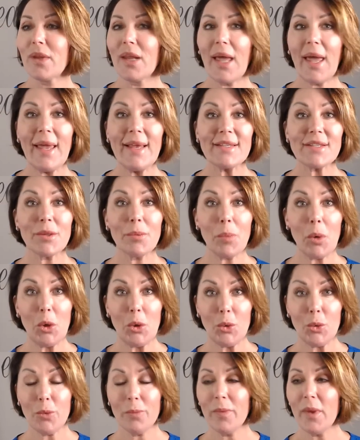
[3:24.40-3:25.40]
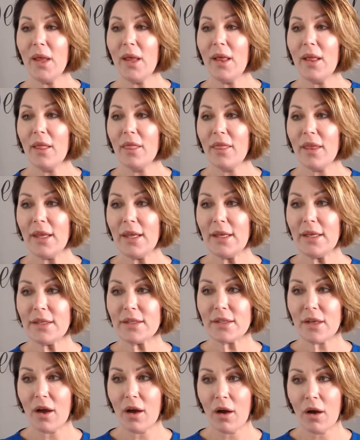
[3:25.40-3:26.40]
is the blue.
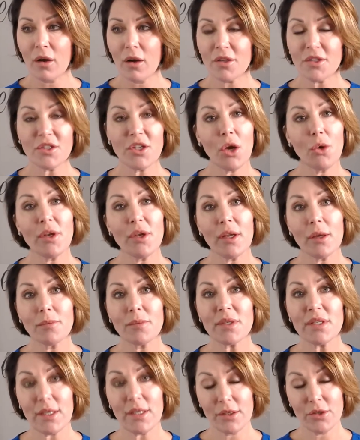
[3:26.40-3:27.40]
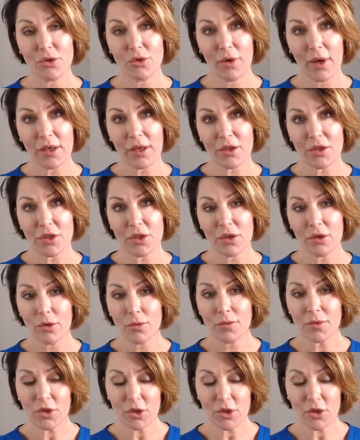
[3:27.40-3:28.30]
These are sodium citrate tubes.